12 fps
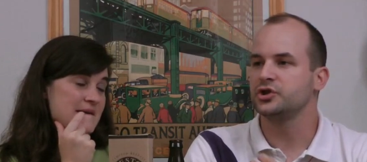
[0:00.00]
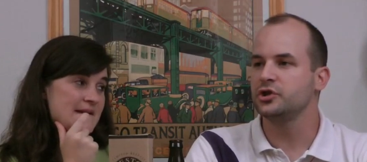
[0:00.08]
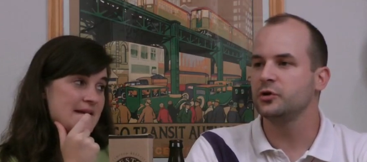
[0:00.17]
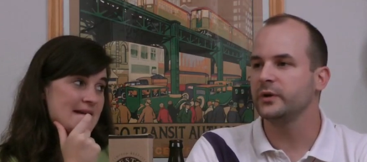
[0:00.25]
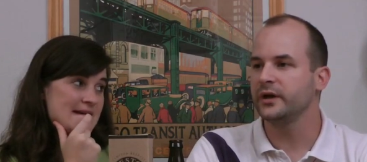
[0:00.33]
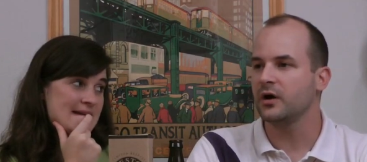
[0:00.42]

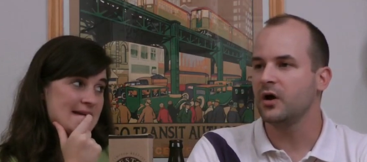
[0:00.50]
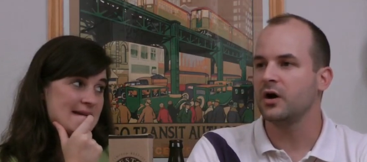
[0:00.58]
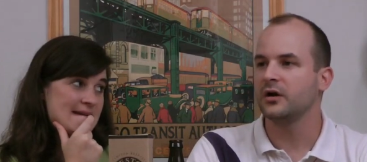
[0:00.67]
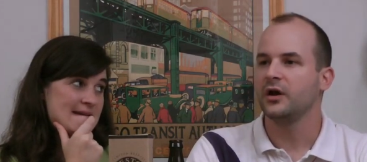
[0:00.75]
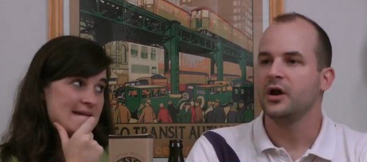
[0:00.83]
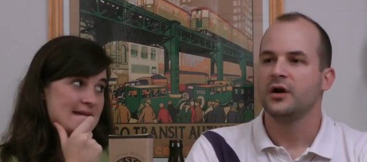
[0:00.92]
Speaker 1: chewing
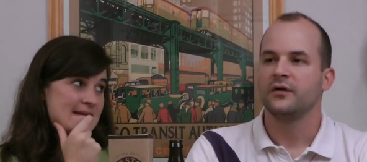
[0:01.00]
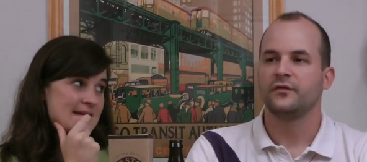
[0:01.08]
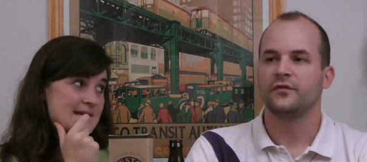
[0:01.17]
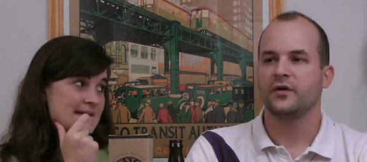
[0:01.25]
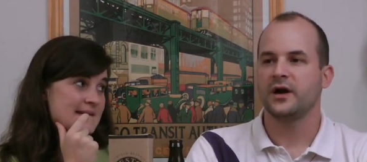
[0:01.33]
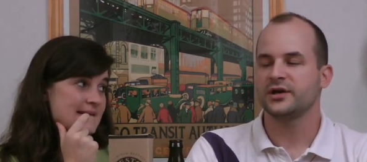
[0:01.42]
on
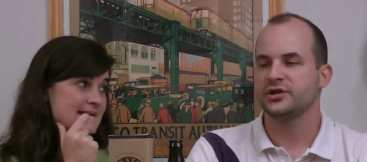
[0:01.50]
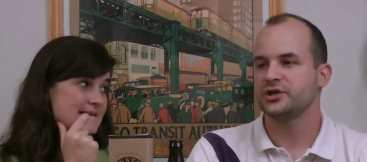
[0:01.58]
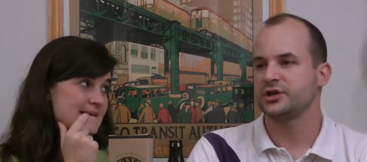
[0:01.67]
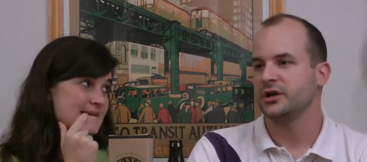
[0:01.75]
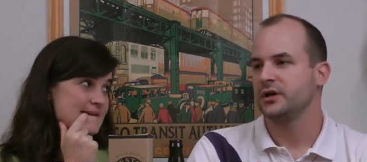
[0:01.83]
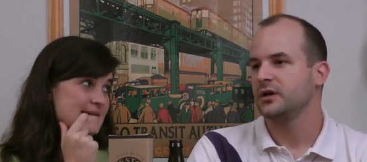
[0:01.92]

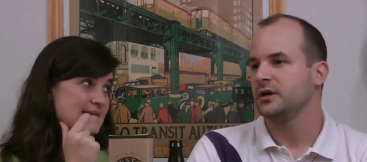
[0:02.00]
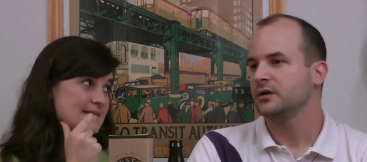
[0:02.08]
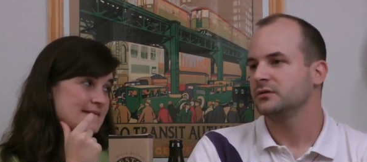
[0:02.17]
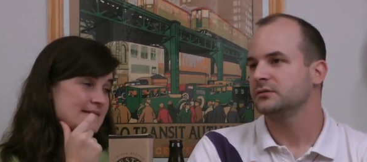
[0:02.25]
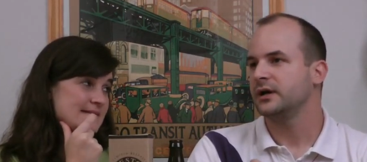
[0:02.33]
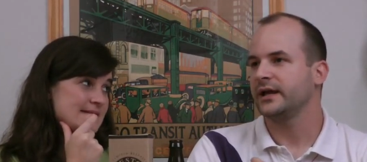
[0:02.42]
fresh,
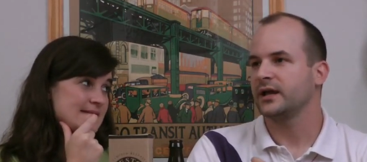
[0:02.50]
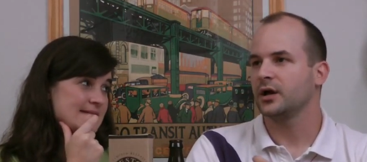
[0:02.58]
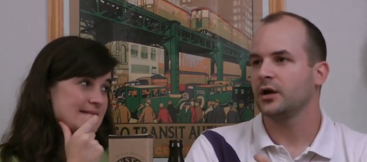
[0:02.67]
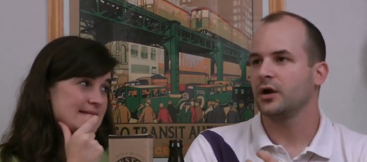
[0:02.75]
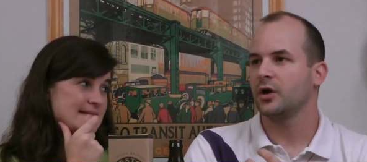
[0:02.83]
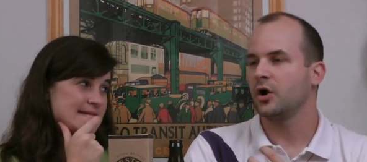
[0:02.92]
like,
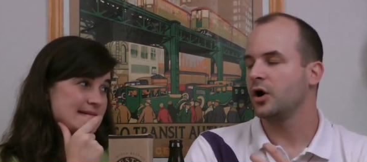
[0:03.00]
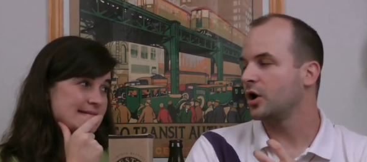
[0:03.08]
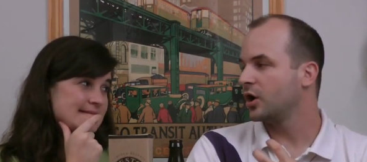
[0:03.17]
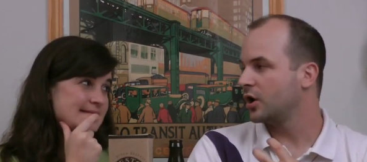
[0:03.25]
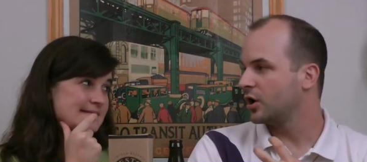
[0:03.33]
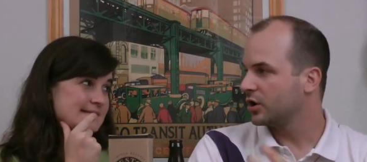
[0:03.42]

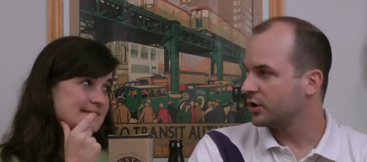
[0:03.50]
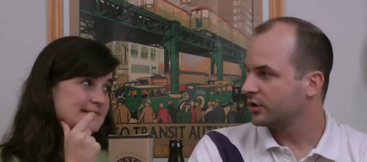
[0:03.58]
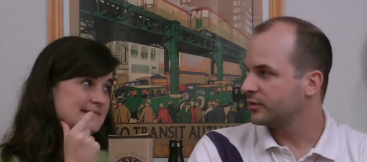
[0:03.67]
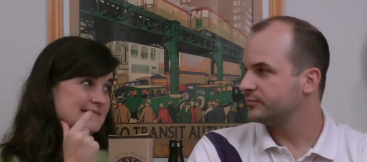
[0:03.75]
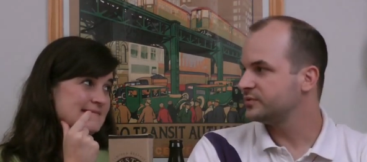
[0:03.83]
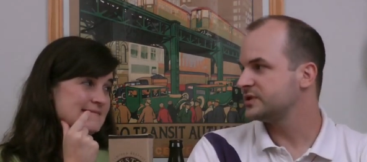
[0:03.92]

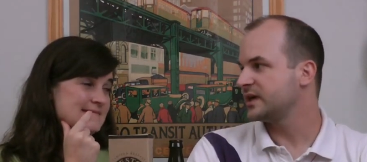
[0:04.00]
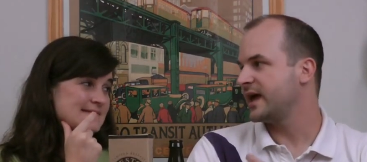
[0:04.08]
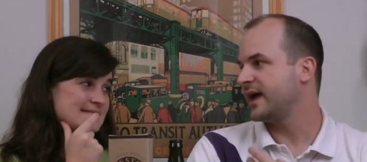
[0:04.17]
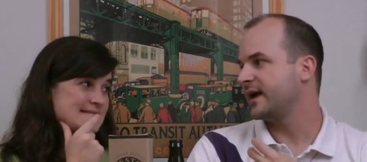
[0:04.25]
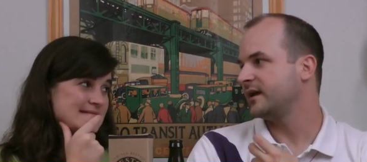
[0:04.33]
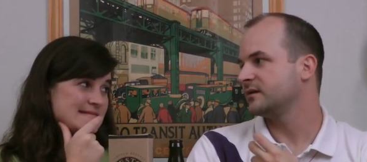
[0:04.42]
herbs
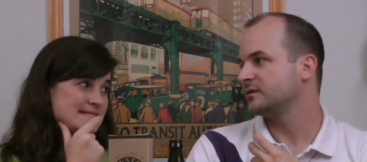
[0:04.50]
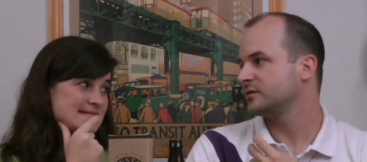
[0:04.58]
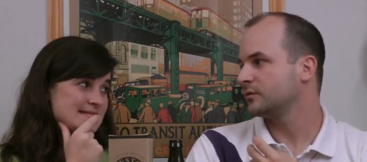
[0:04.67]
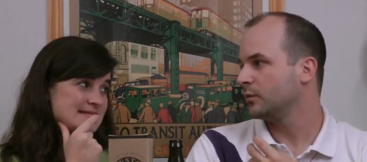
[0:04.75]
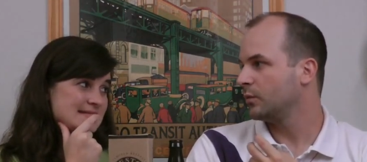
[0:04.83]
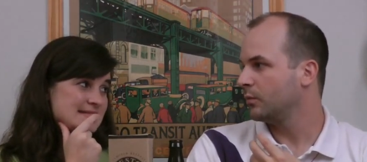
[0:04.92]
and
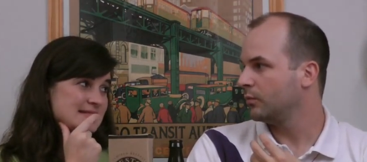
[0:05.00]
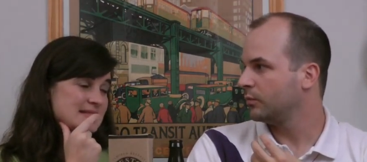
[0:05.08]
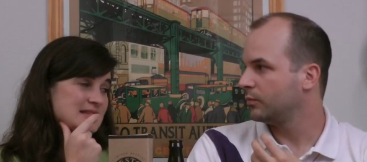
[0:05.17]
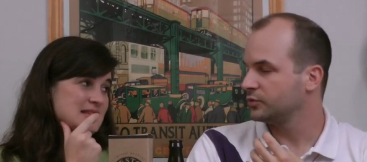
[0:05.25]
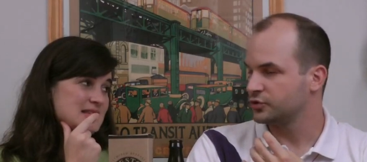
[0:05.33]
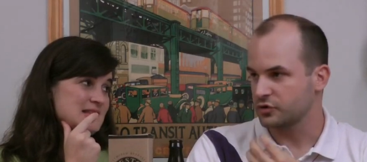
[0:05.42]

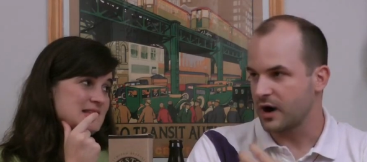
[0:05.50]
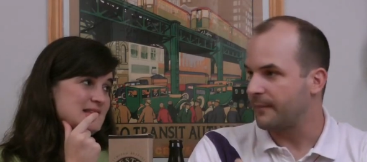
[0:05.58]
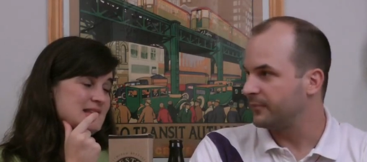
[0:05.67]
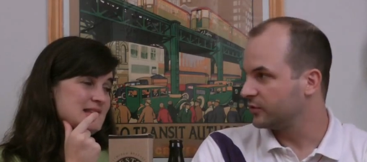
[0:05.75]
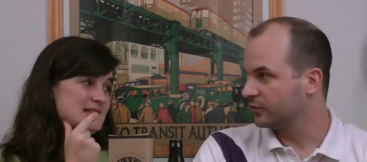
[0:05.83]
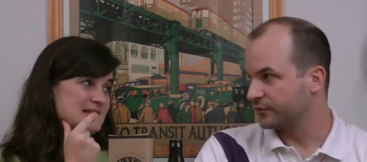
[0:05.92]

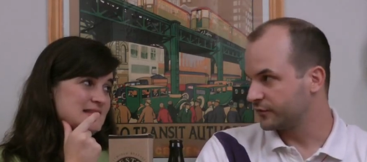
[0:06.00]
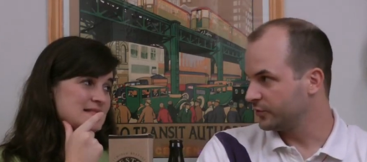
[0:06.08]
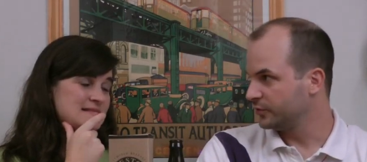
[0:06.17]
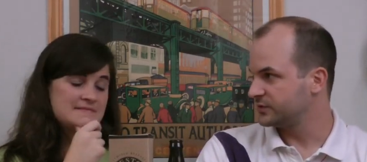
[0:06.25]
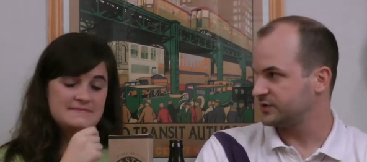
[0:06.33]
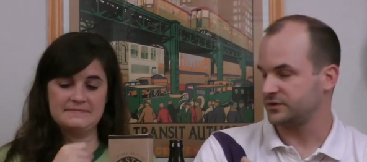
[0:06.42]
tropical
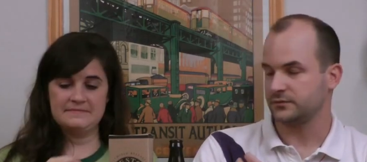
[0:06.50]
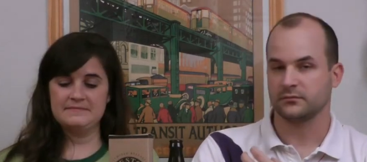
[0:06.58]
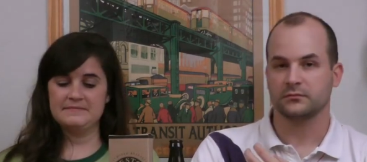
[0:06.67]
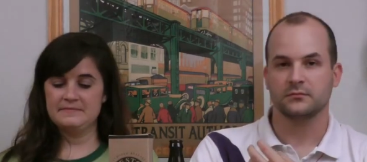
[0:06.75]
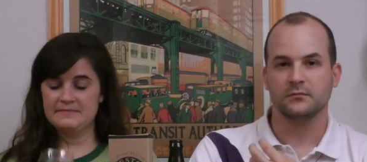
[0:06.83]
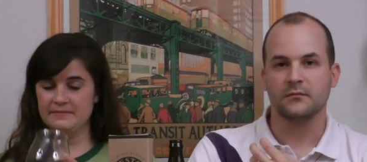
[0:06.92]
fruits.
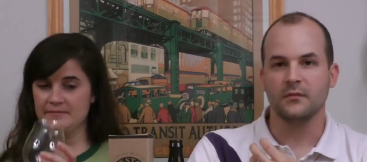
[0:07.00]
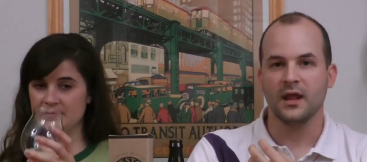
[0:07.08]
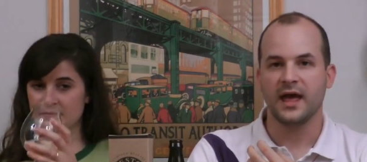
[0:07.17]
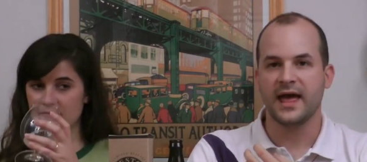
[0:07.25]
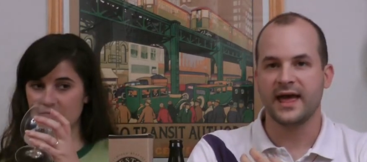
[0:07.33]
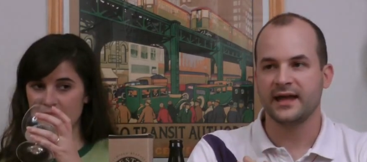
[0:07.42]

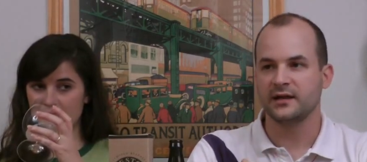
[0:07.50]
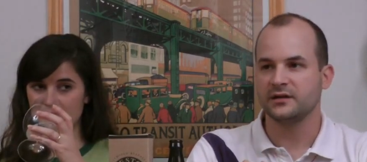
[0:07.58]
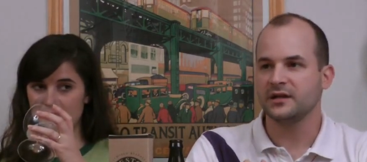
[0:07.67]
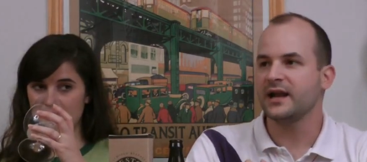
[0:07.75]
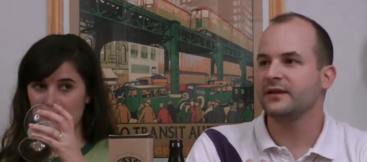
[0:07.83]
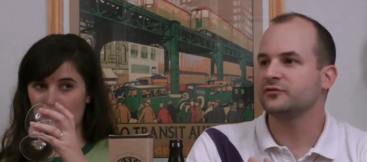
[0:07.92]
And
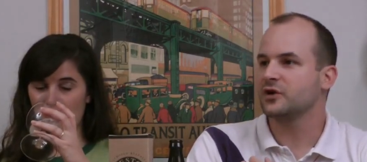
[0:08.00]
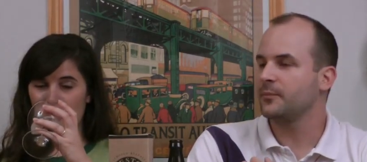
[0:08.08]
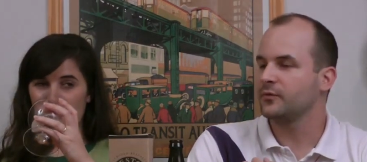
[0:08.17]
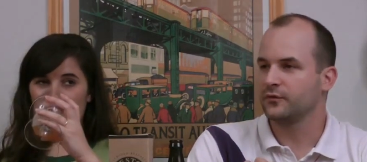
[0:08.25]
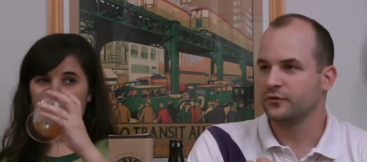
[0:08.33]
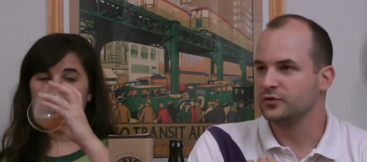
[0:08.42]
not even
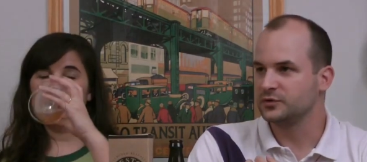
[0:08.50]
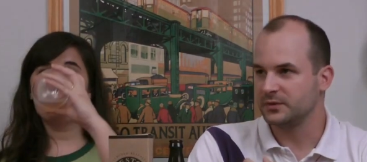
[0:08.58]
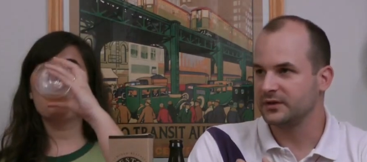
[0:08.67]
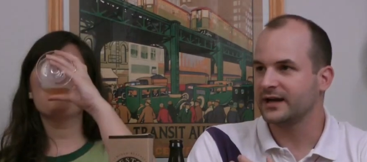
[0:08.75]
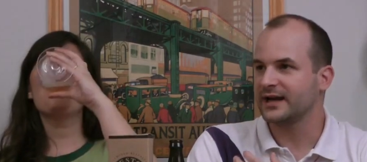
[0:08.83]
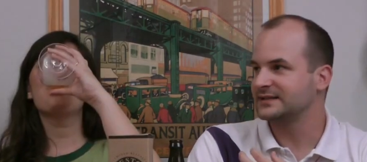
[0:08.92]
tropical fruits,
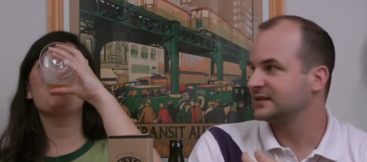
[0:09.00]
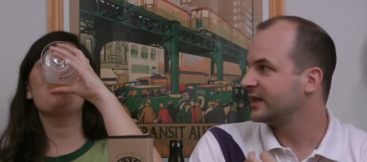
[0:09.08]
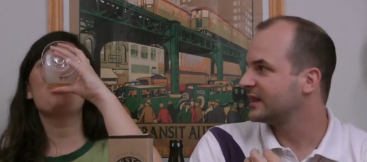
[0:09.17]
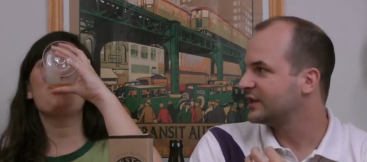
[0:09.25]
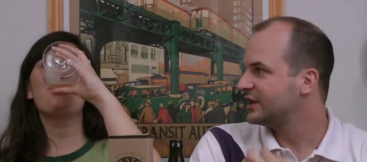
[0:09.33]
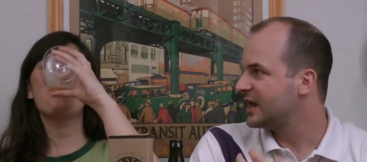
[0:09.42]
but like I said,
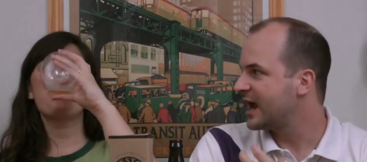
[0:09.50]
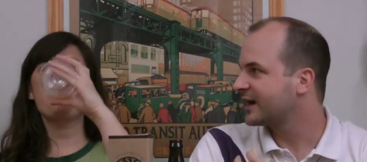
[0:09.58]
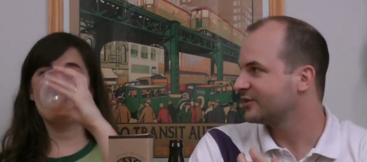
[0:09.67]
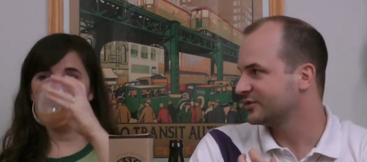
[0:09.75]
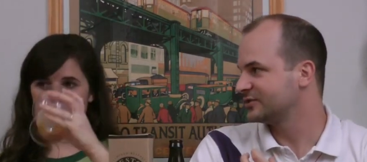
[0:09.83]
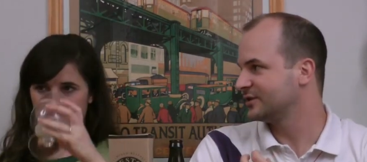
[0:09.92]
like the
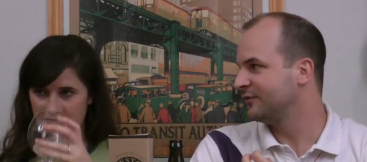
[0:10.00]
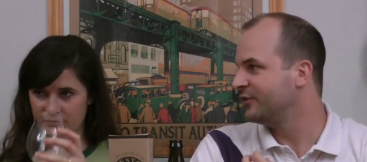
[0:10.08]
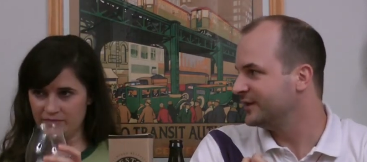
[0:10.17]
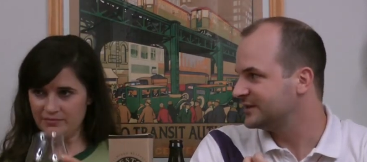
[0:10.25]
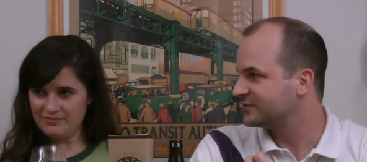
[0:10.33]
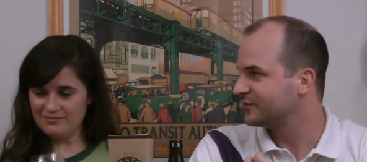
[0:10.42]
nectars of
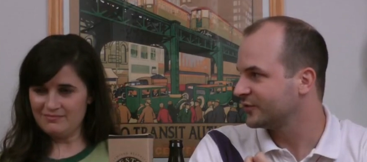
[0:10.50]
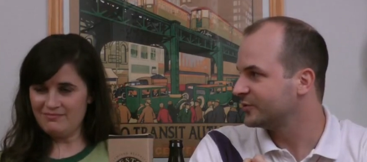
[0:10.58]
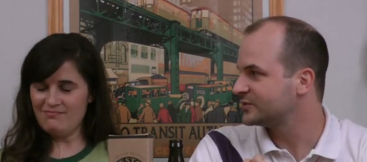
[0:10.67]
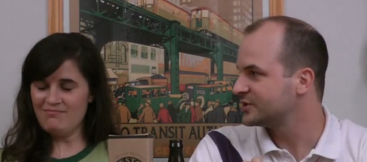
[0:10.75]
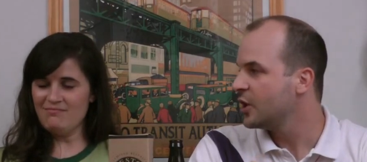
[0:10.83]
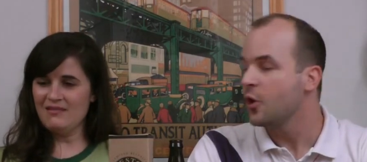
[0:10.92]
these fruits